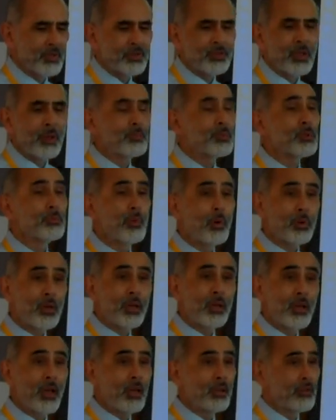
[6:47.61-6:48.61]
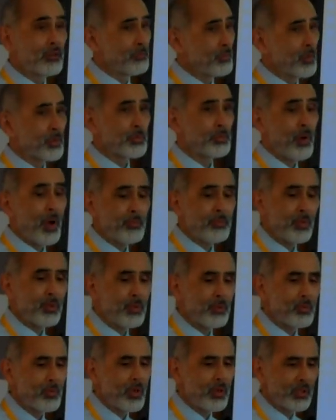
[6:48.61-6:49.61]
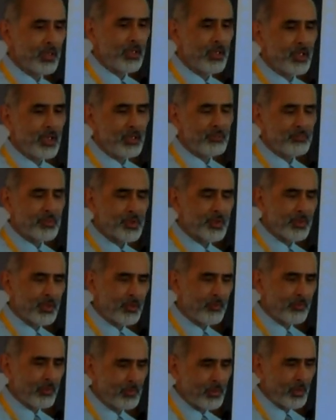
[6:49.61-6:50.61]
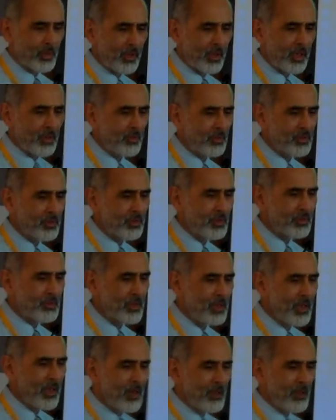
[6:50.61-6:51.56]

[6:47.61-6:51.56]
The Stop Smoking Guide, the most popular one, 88% for both languages.